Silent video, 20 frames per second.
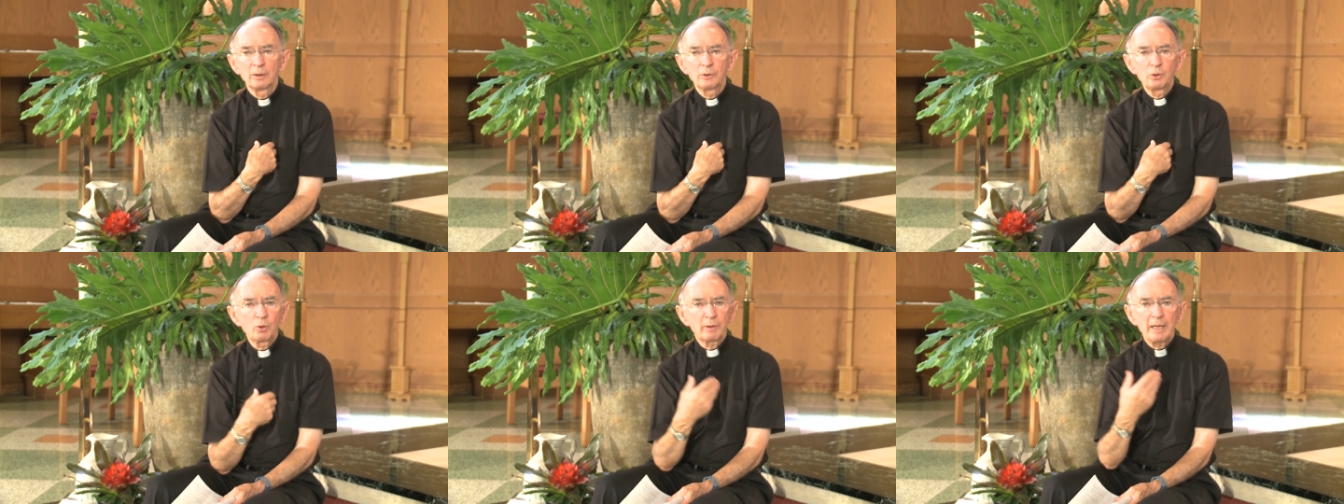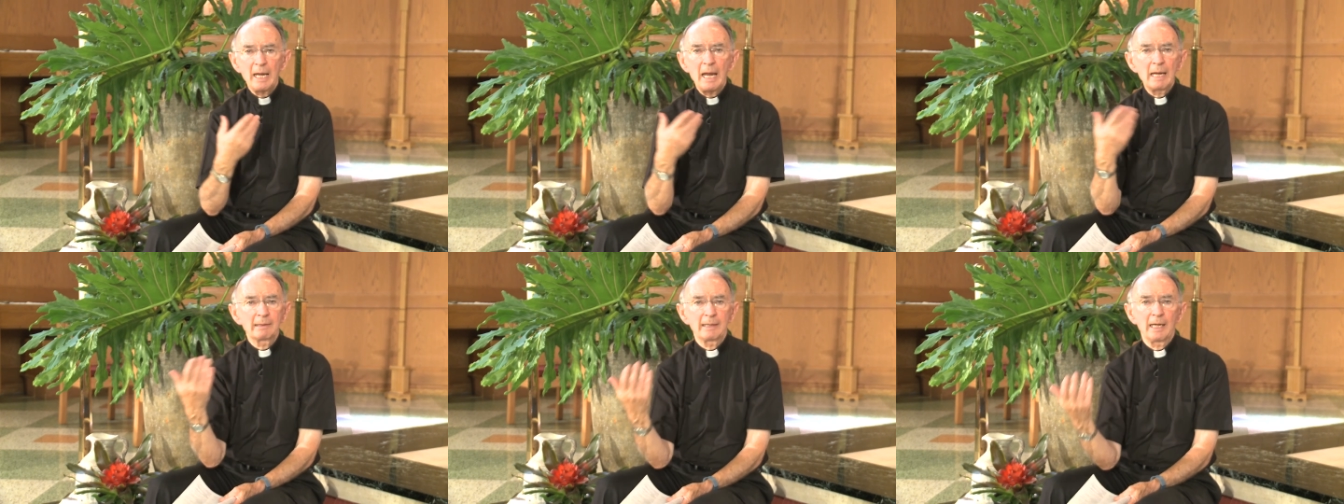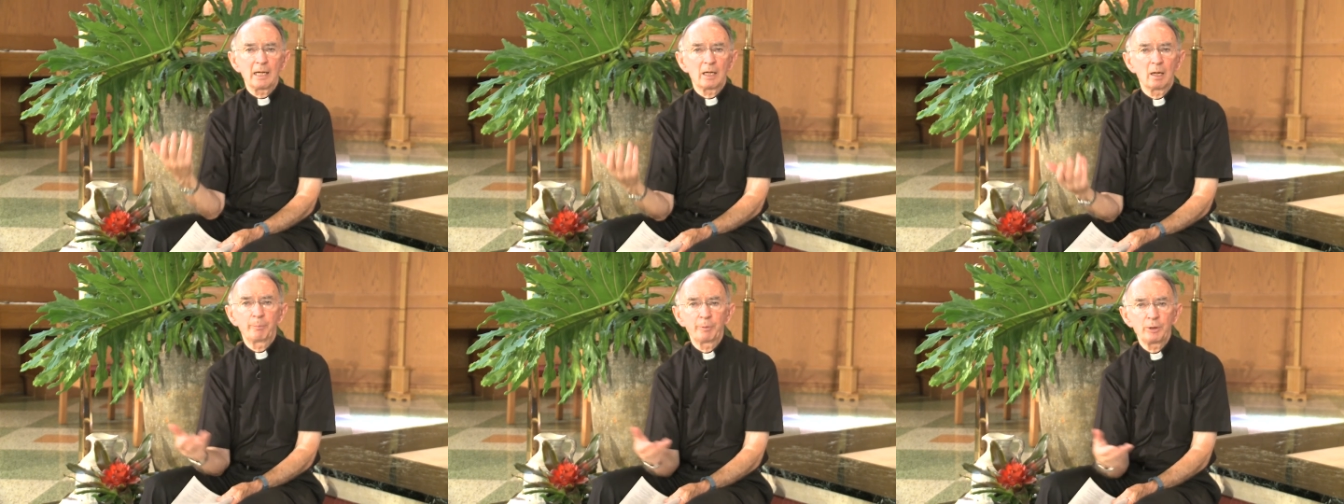You can't
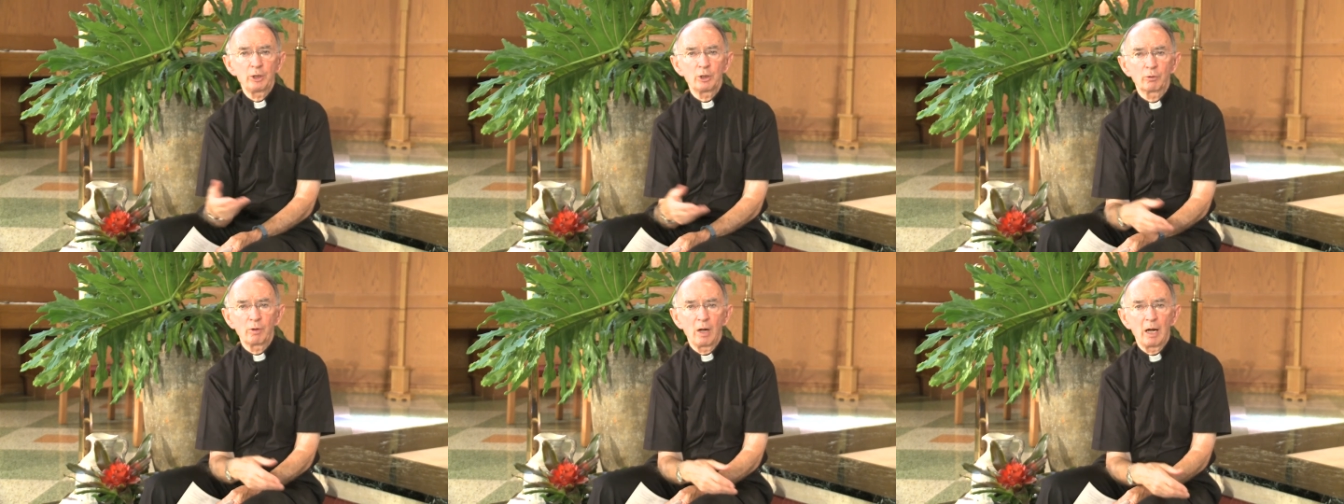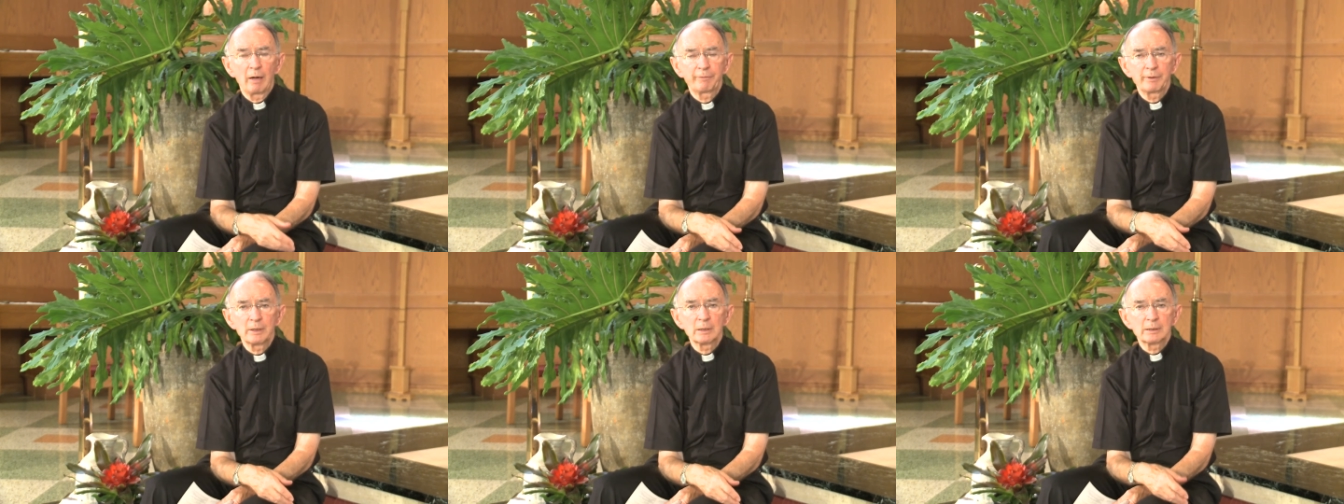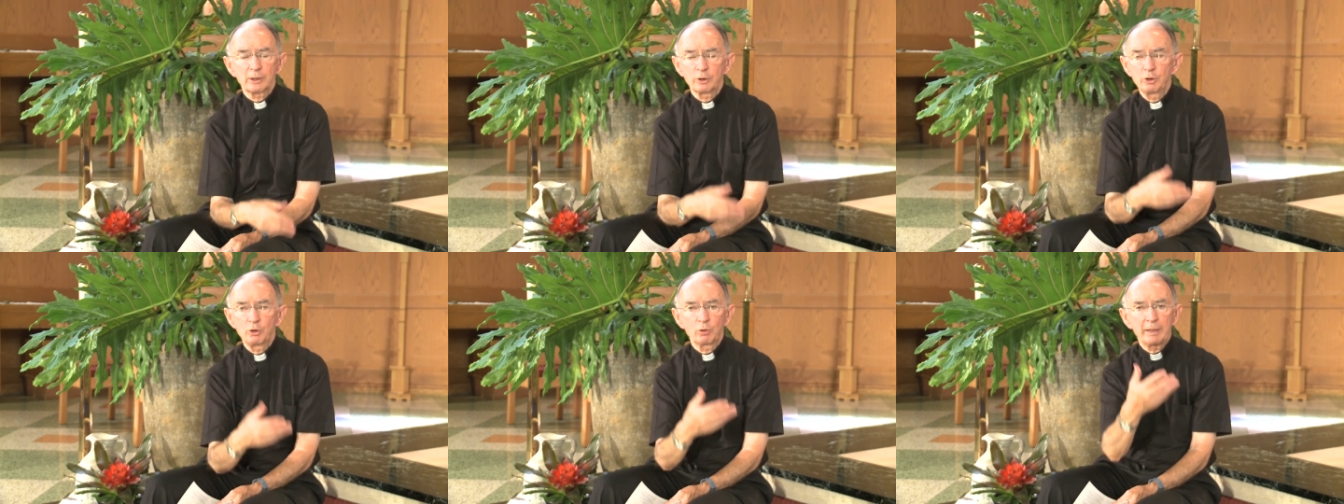get up in your
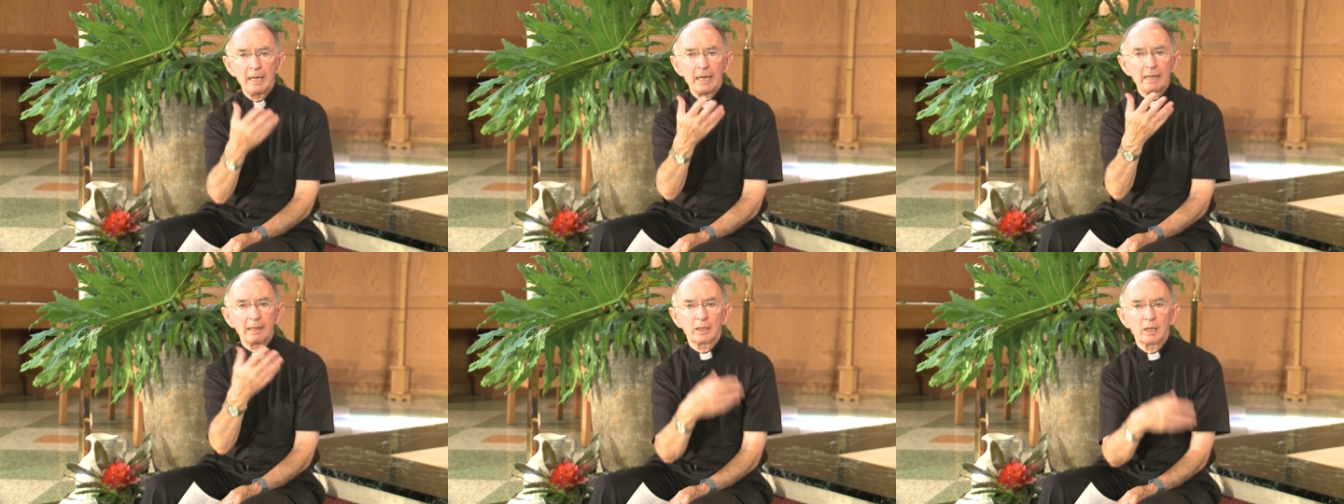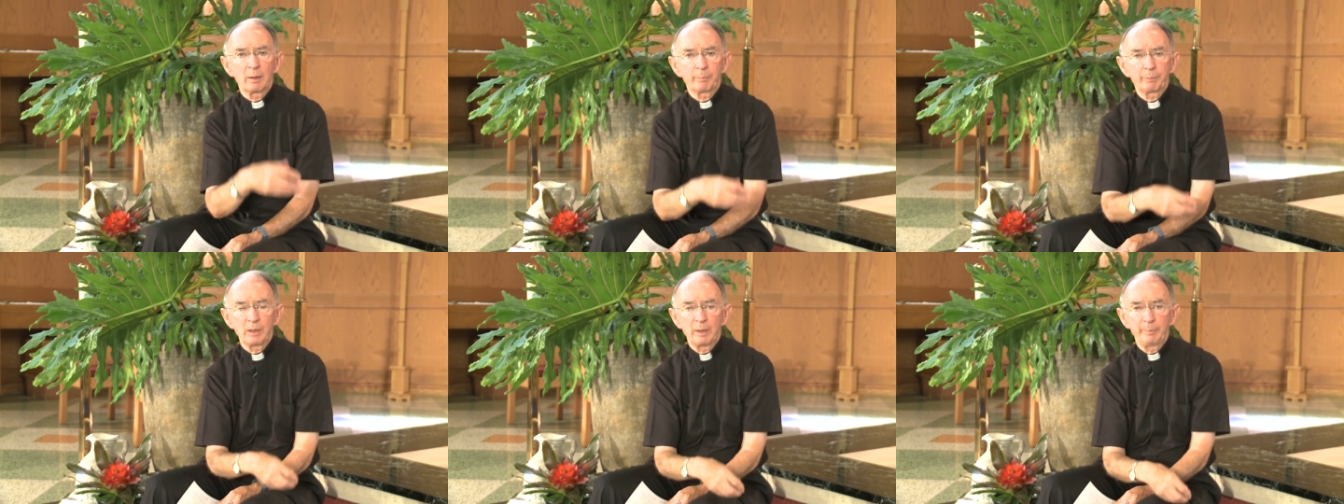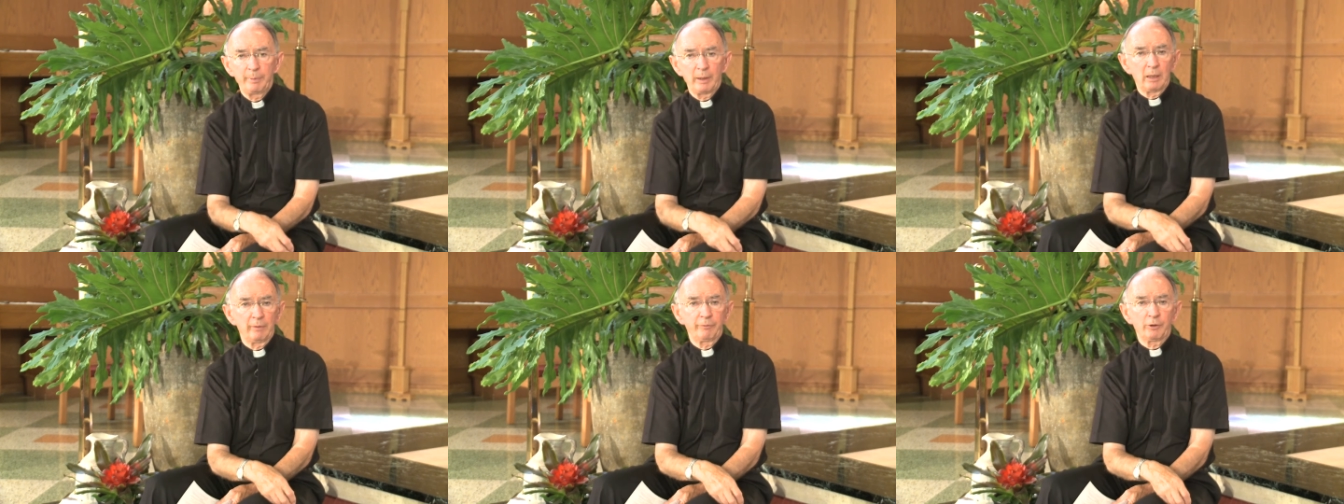office, or you can't get up in the
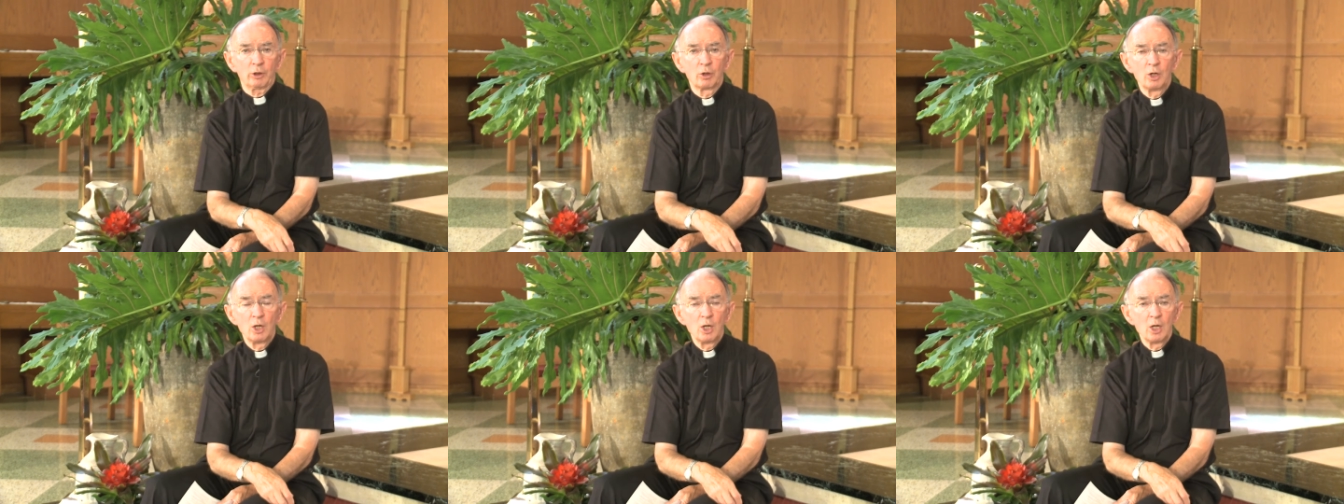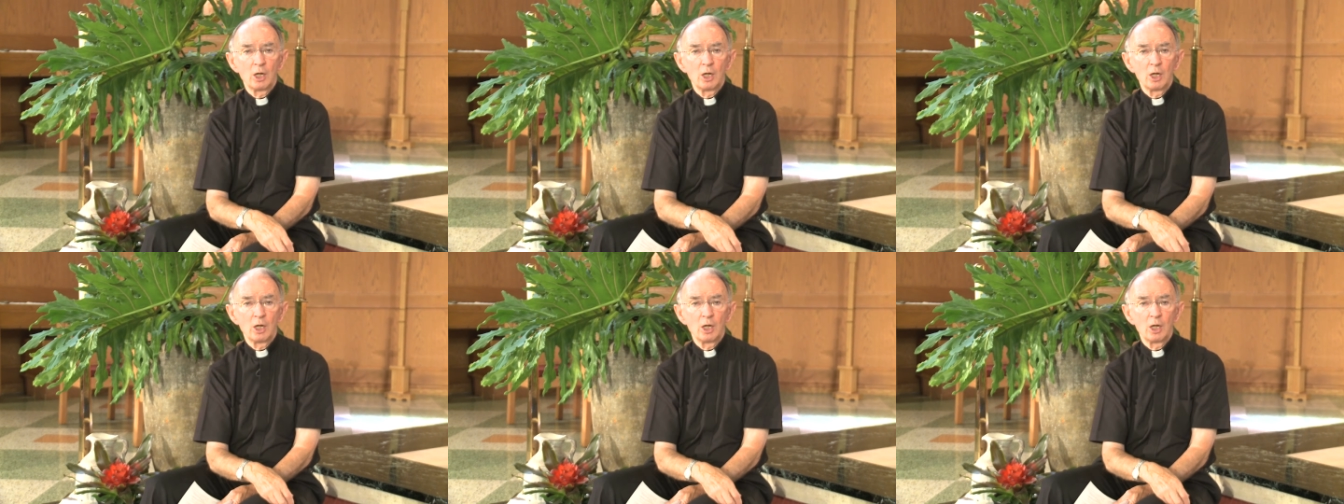middle of your,